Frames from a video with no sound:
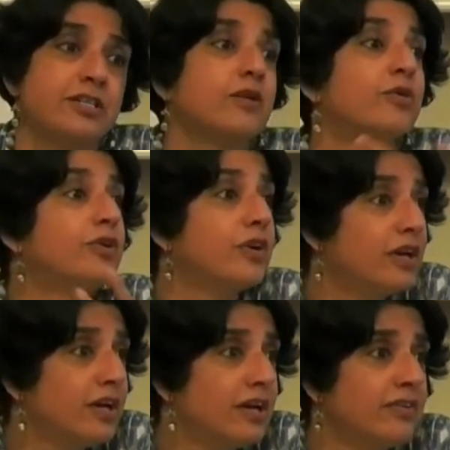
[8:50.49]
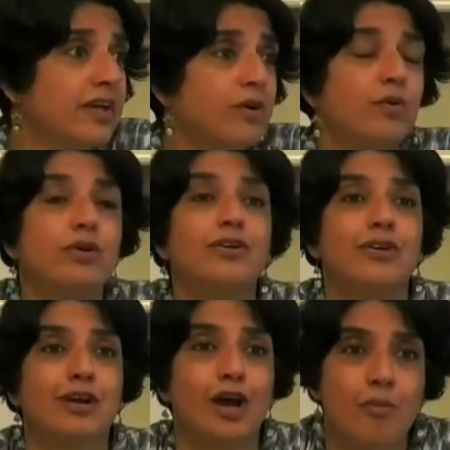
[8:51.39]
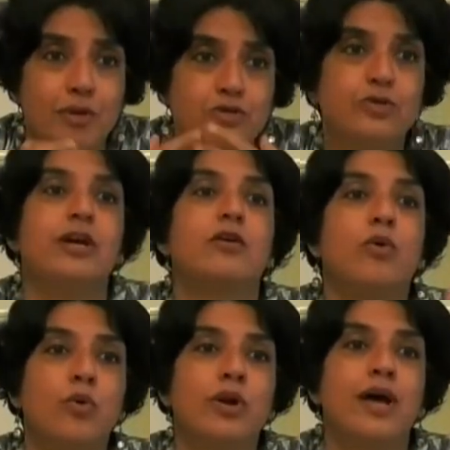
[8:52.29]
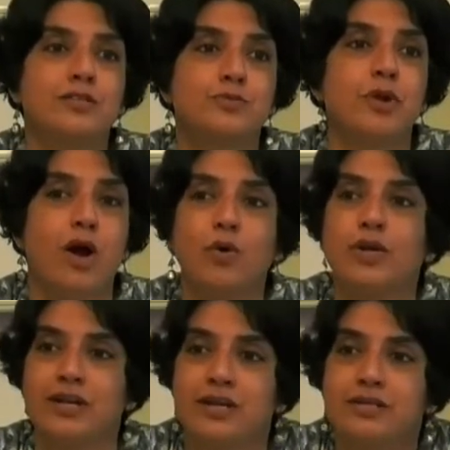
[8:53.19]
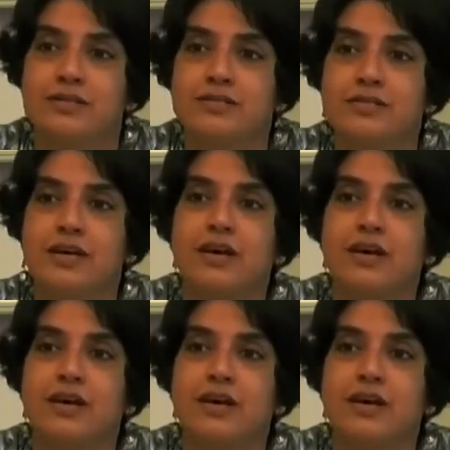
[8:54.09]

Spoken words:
They could come into their own as proud Indians